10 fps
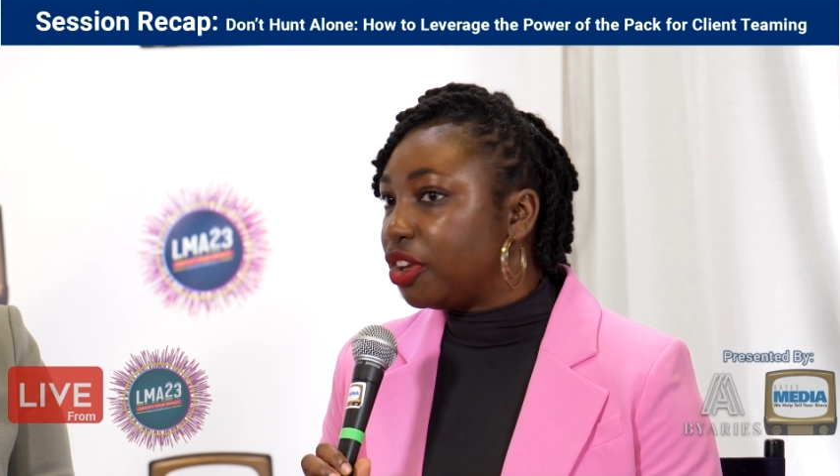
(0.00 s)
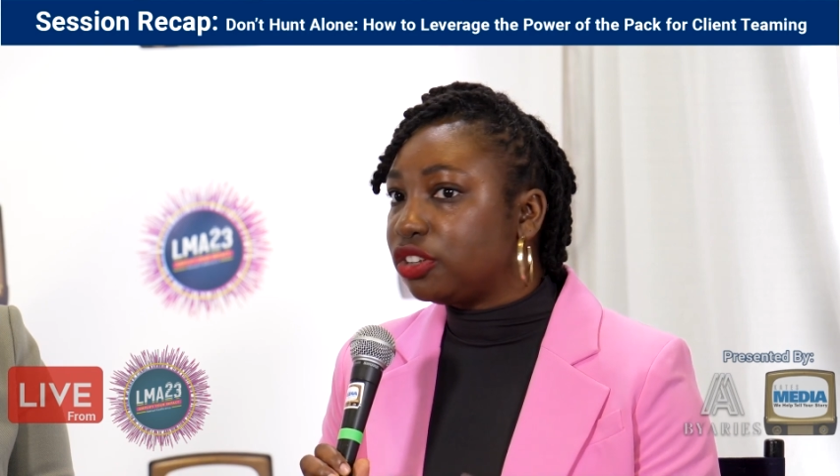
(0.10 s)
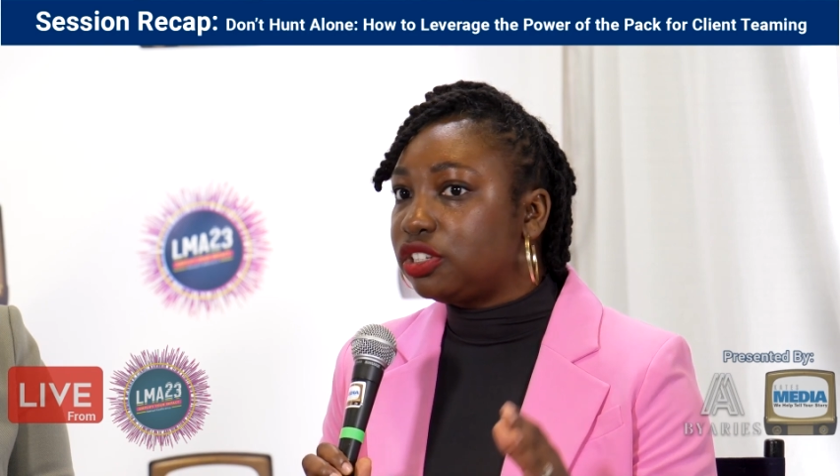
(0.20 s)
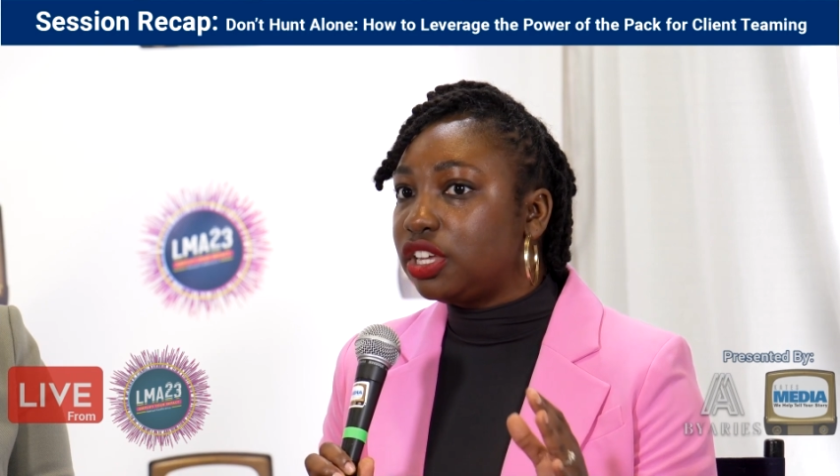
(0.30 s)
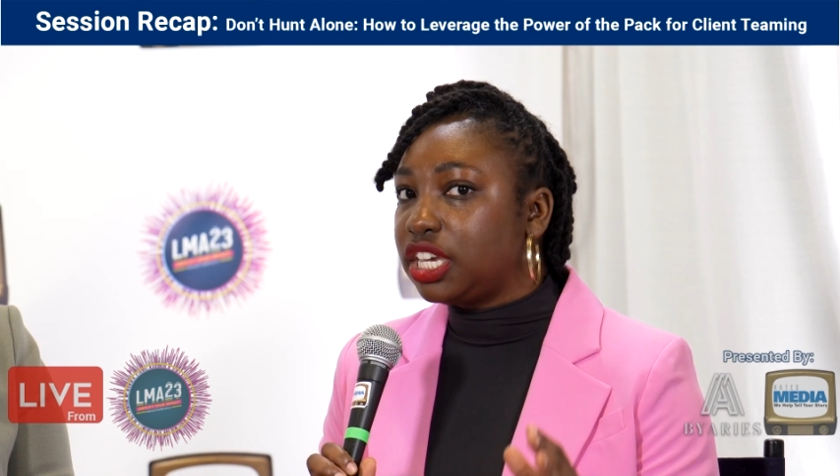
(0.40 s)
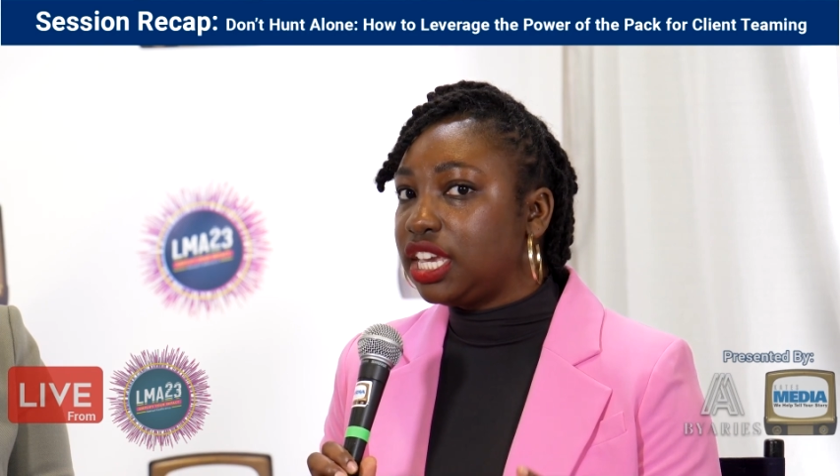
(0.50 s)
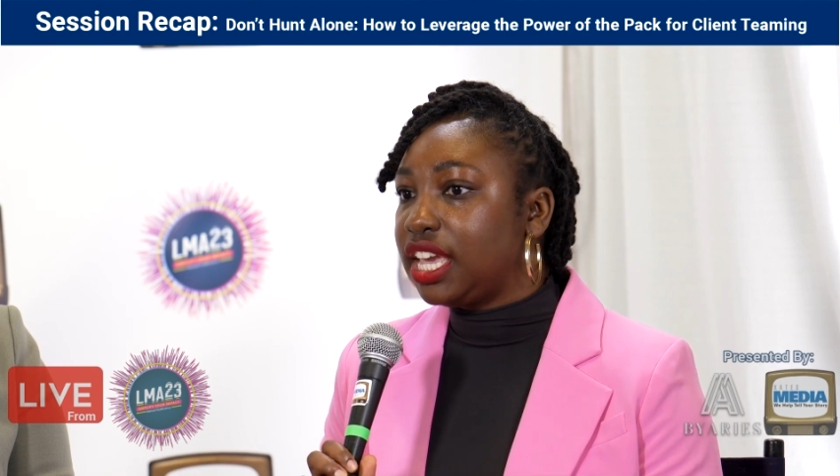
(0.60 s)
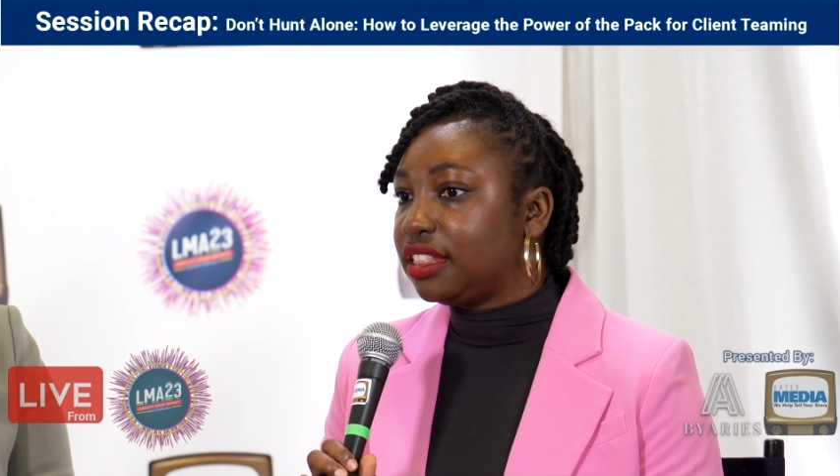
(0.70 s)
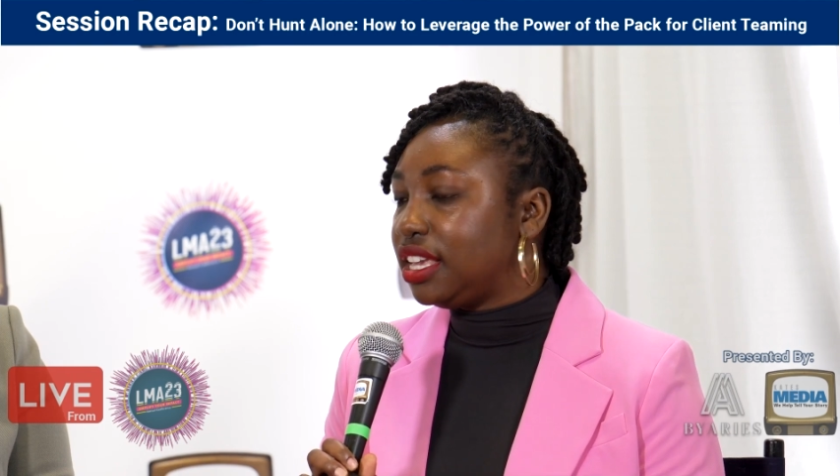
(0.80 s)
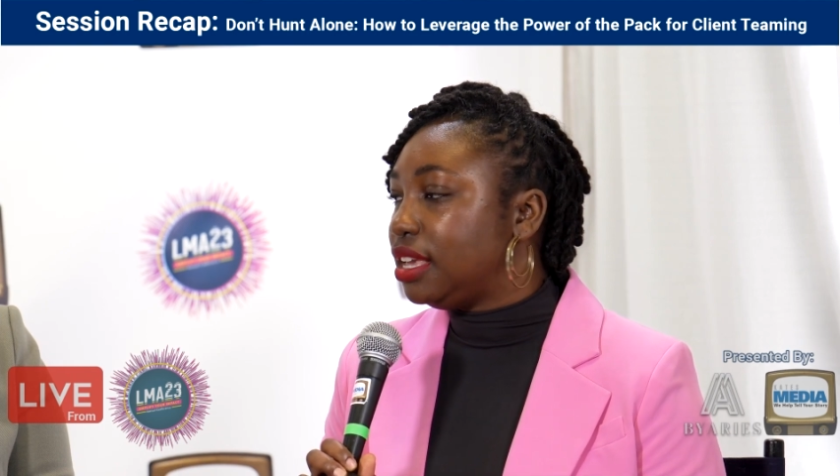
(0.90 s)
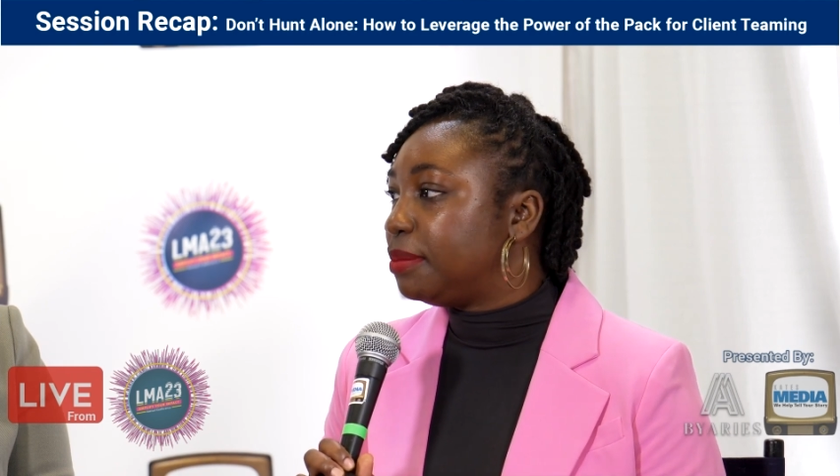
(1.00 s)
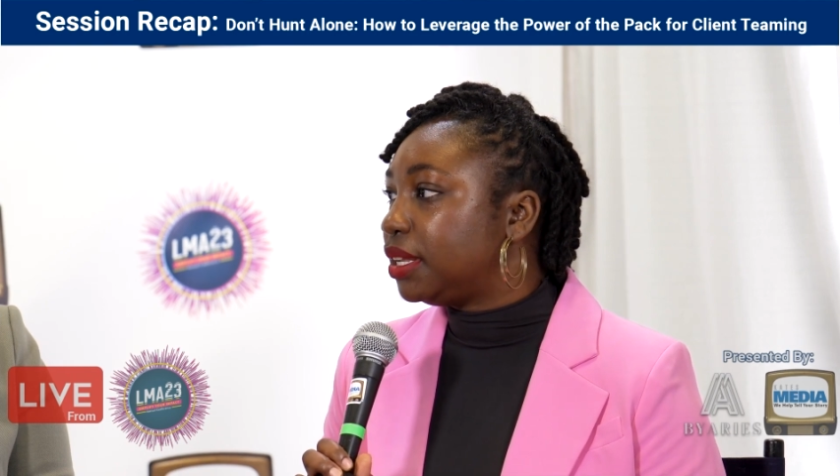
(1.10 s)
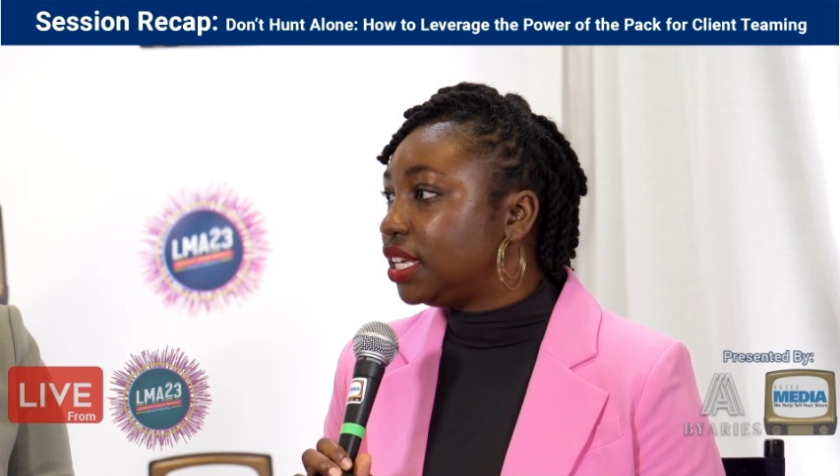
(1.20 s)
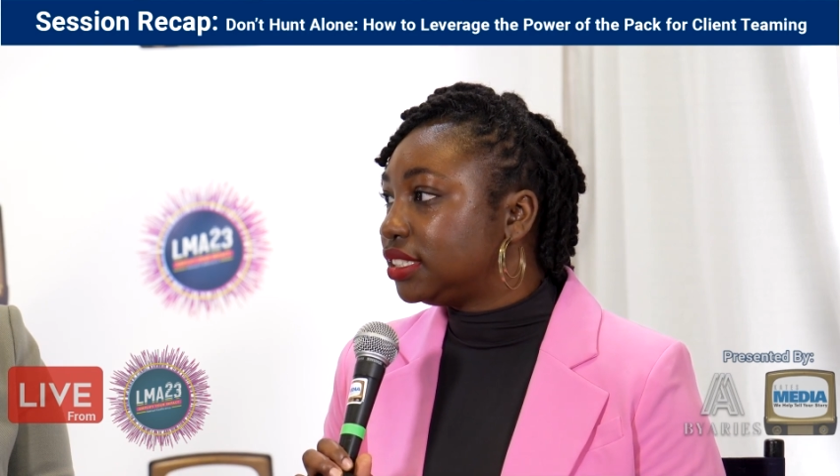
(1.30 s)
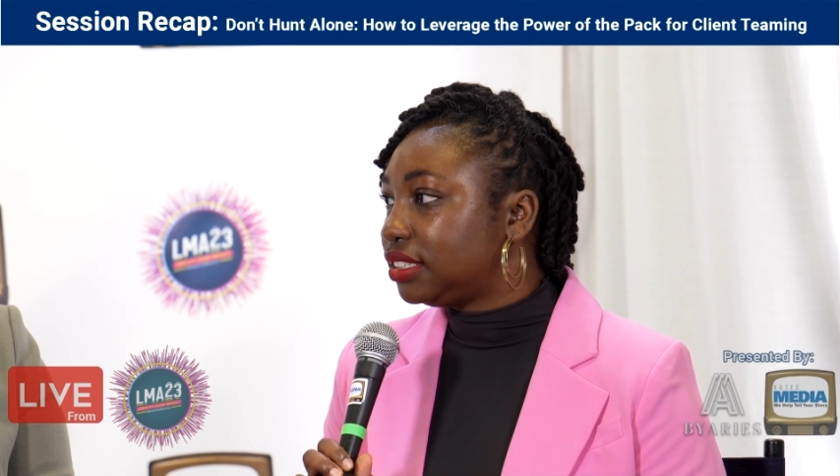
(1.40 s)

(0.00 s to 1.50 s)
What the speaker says: They're looking at the e-billing